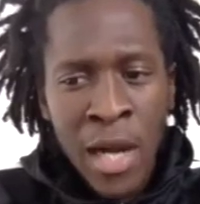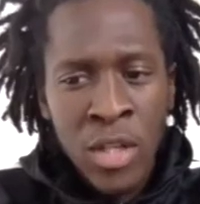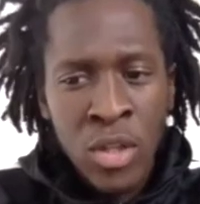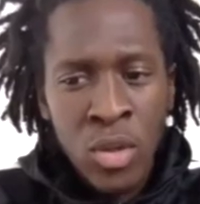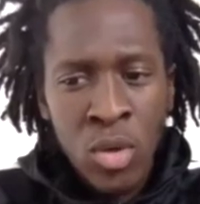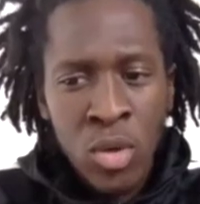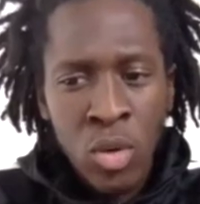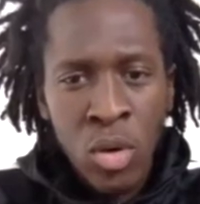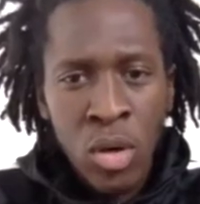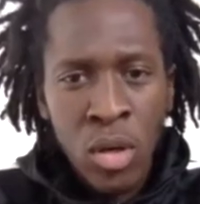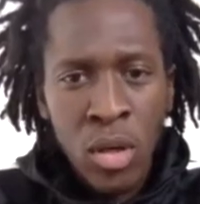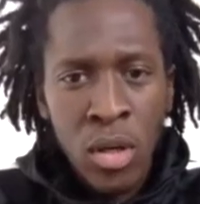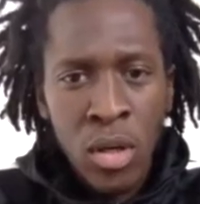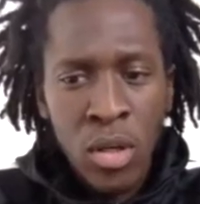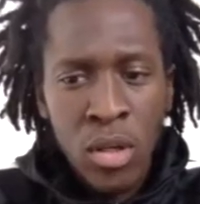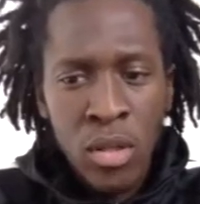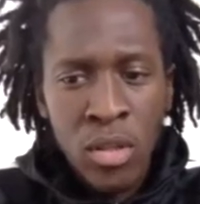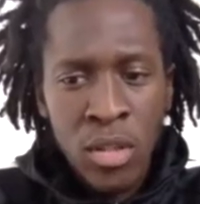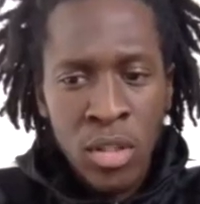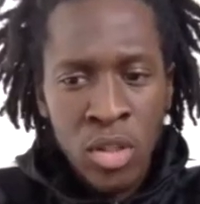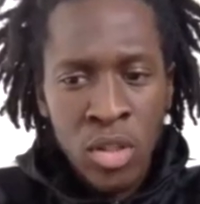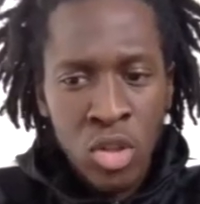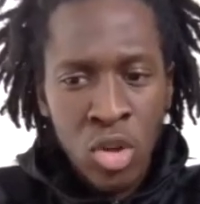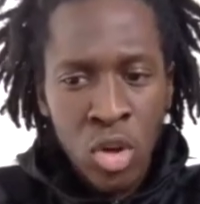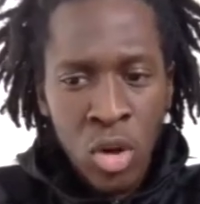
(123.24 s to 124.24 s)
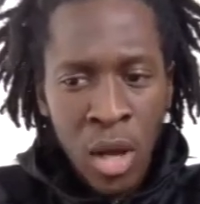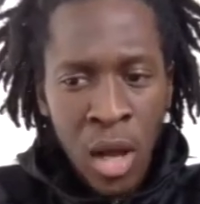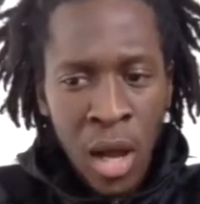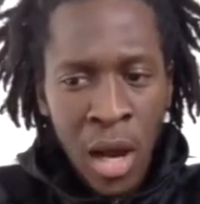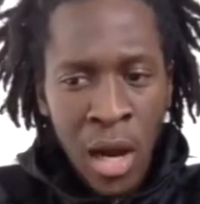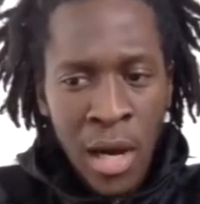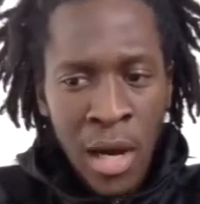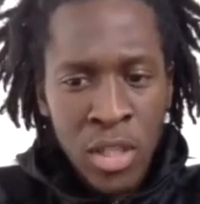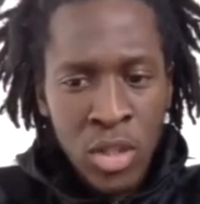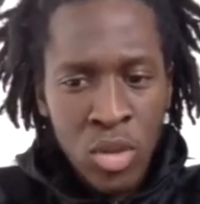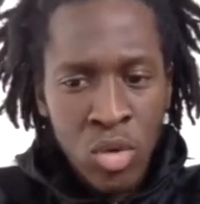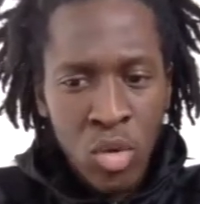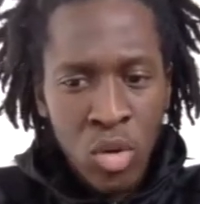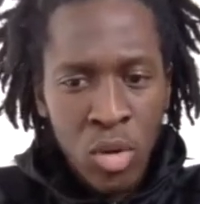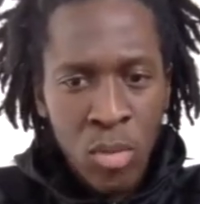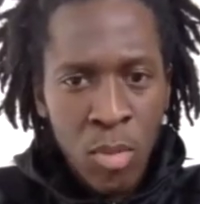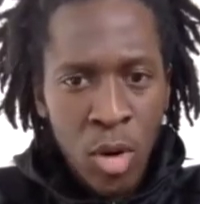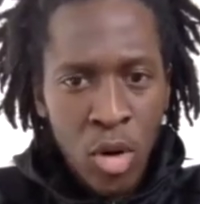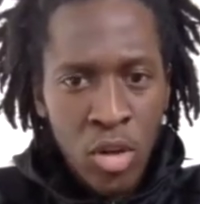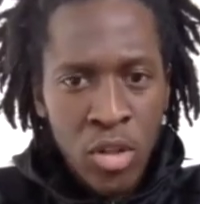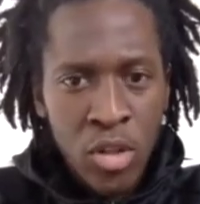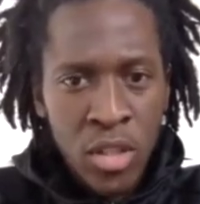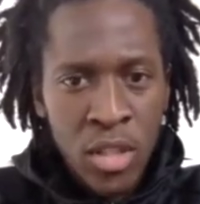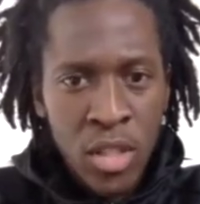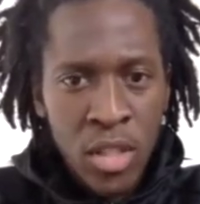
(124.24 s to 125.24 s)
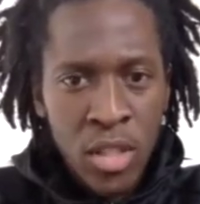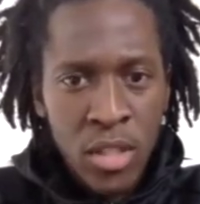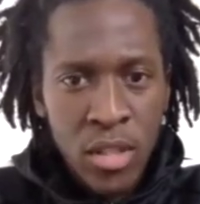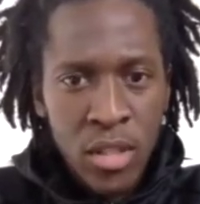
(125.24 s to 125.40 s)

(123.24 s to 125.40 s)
school? Did you go to high school in Martinique?